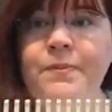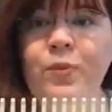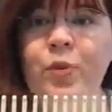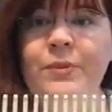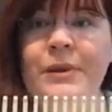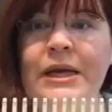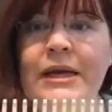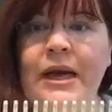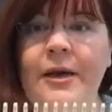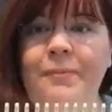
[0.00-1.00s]
would be
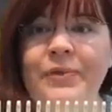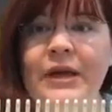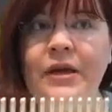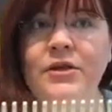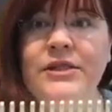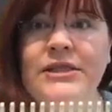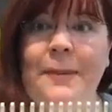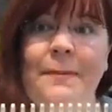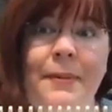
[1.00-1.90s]
um, a little step